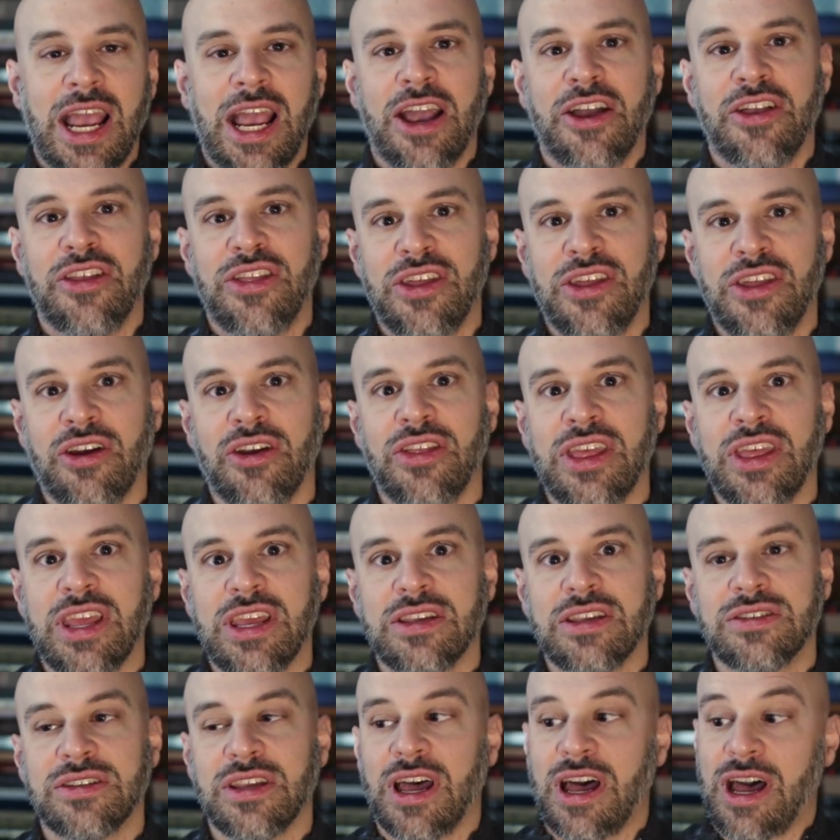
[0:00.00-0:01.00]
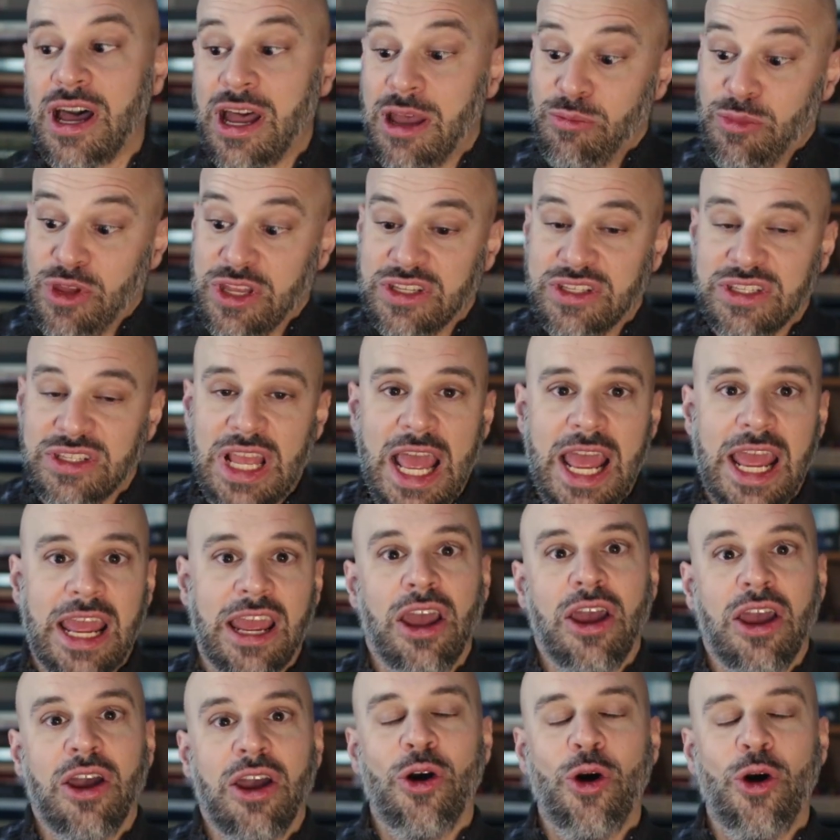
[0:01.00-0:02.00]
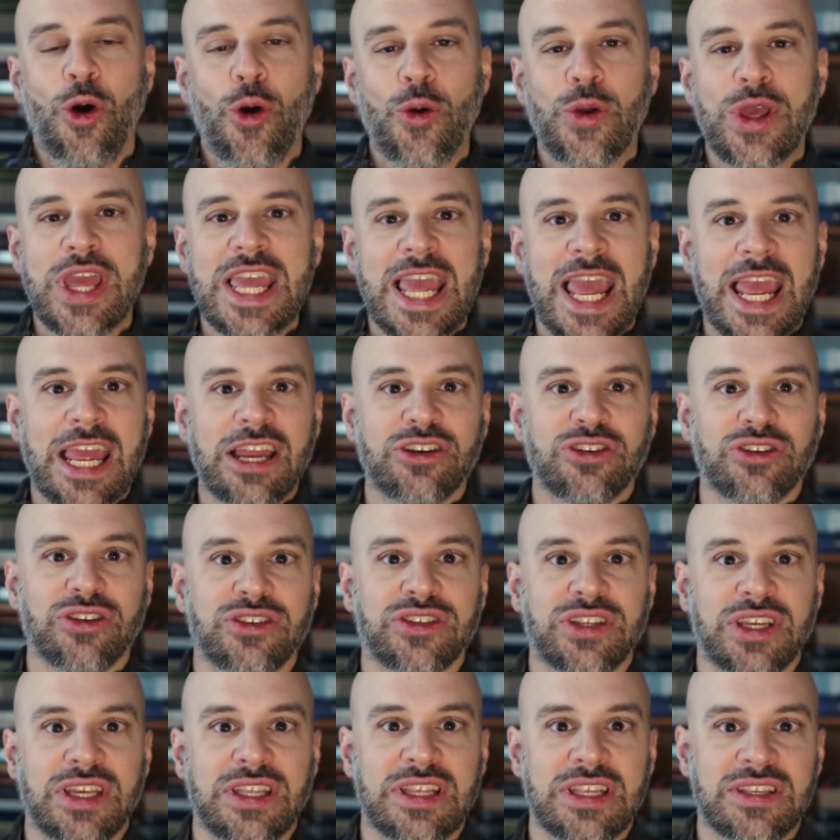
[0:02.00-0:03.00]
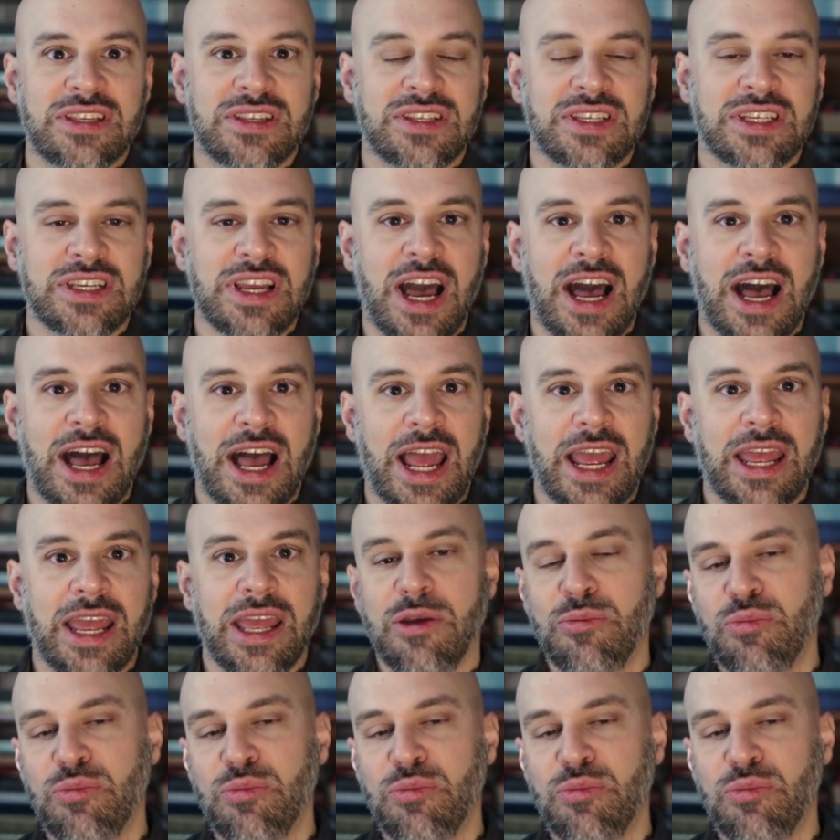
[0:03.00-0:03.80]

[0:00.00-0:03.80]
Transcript: And there are these, I must say, hokey angels in the sky.